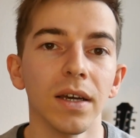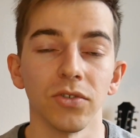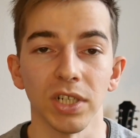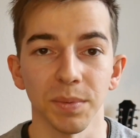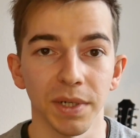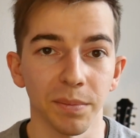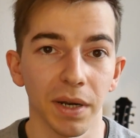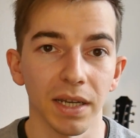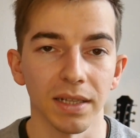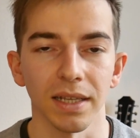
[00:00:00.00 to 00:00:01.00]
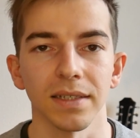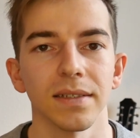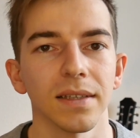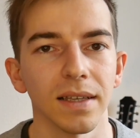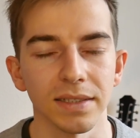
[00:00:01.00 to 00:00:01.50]
Raspberry Pi. Like
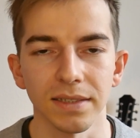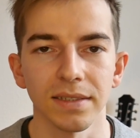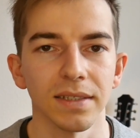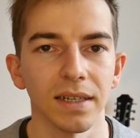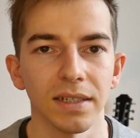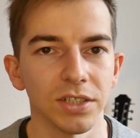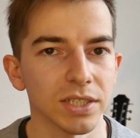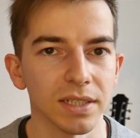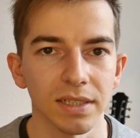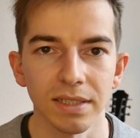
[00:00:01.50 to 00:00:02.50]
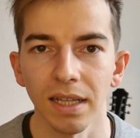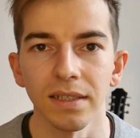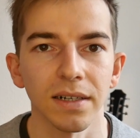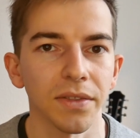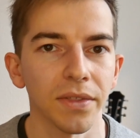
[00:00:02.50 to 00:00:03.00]
it's just a
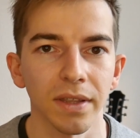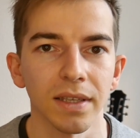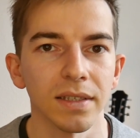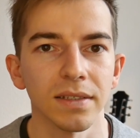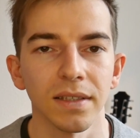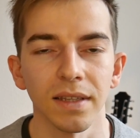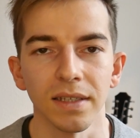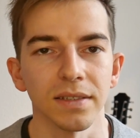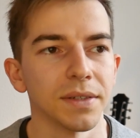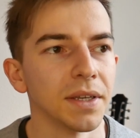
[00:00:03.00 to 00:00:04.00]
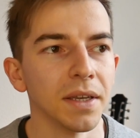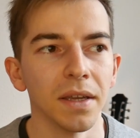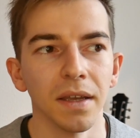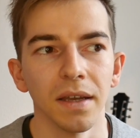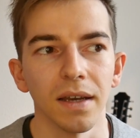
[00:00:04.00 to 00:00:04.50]
standard thing that
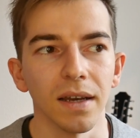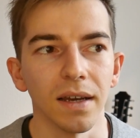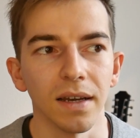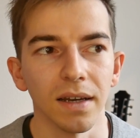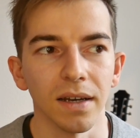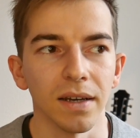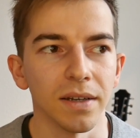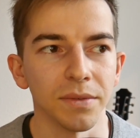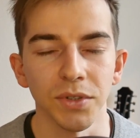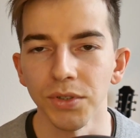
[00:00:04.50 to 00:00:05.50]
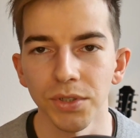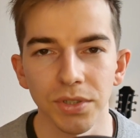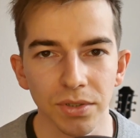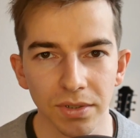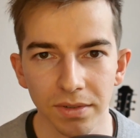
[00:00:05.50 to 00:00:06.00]
you
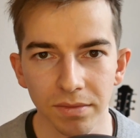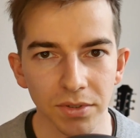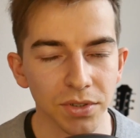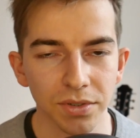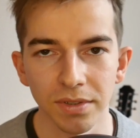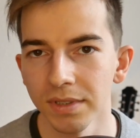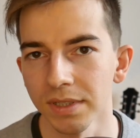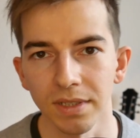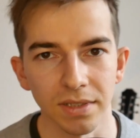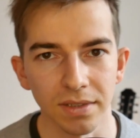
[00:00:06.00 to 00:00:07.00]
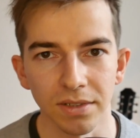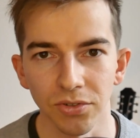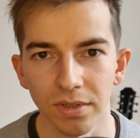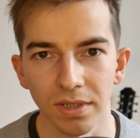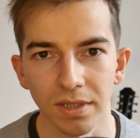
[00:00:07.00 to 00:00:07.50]
used to use in
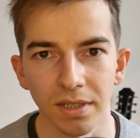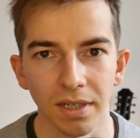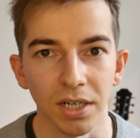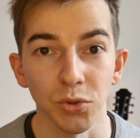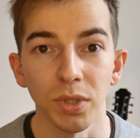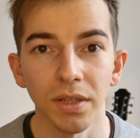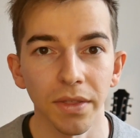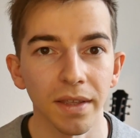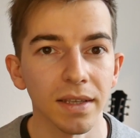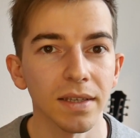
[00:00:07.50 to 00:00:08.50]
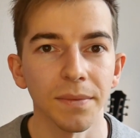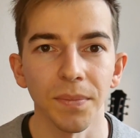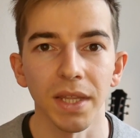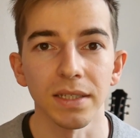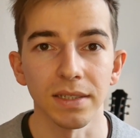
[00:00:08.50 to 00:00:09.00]
Arduino thing.
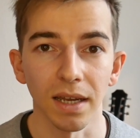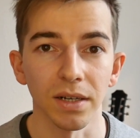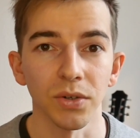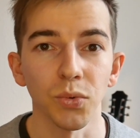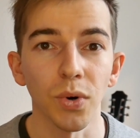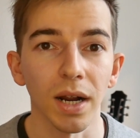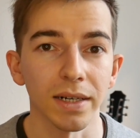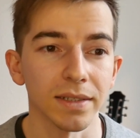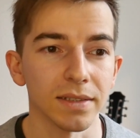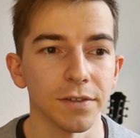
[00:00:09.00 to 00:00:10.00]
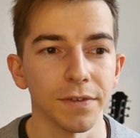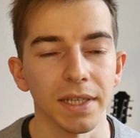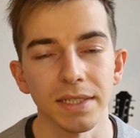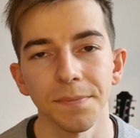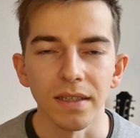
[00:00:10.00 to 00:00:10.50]
It's a UART
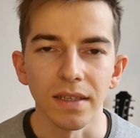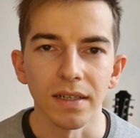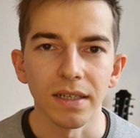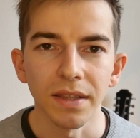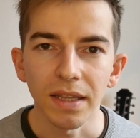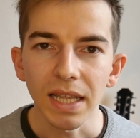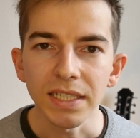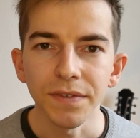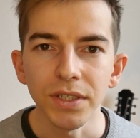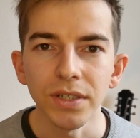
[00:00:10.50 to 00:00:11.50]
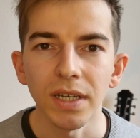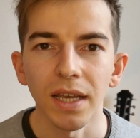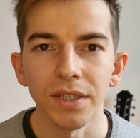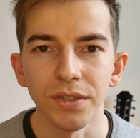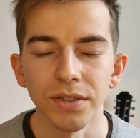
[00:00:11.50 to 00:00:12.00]
interface. In the last video,
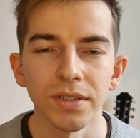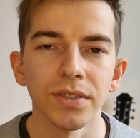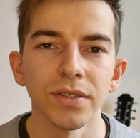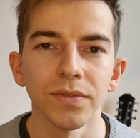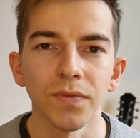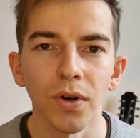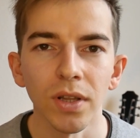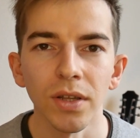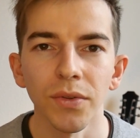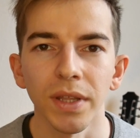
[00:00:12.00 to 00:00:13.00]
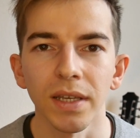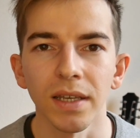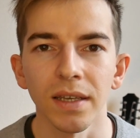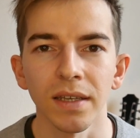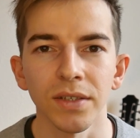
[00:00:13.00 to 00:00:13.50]
I used to follow
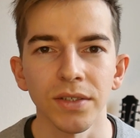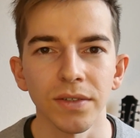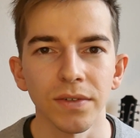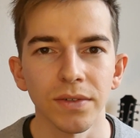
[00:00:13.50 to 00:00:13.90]
the